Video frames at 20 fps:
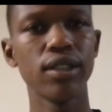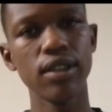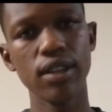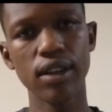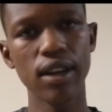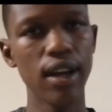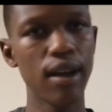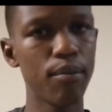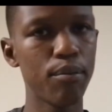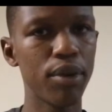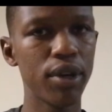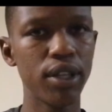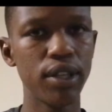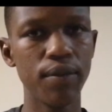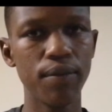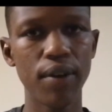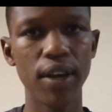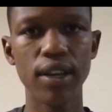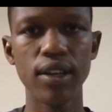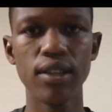company
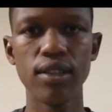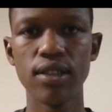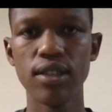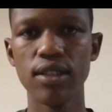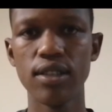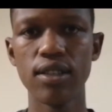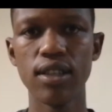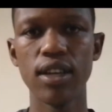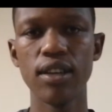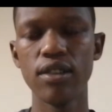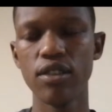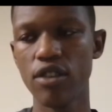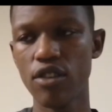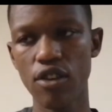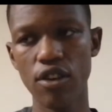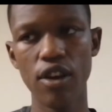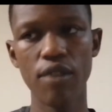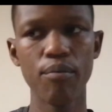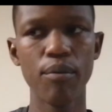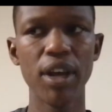finances
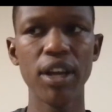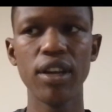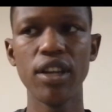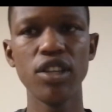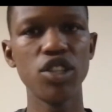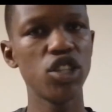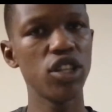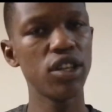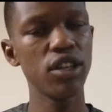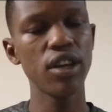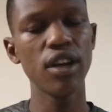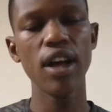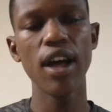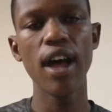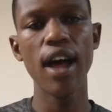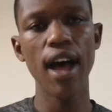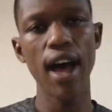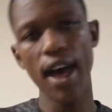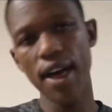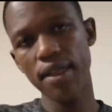and managing
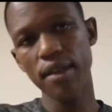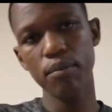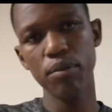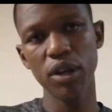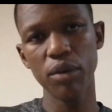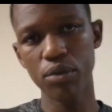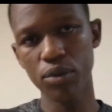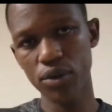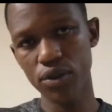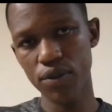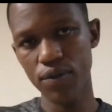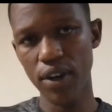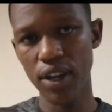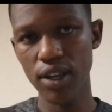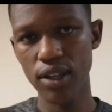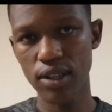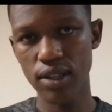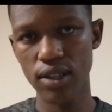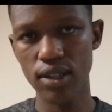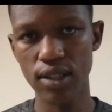other people's
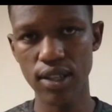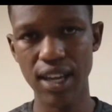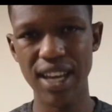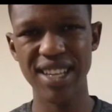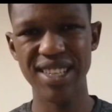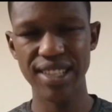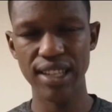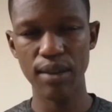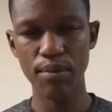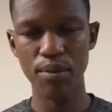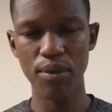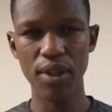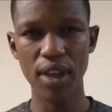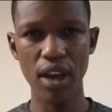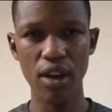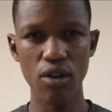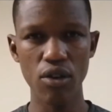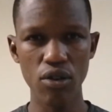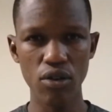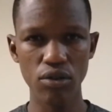finances except their
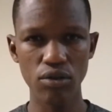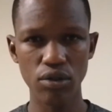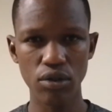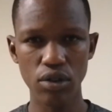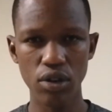own.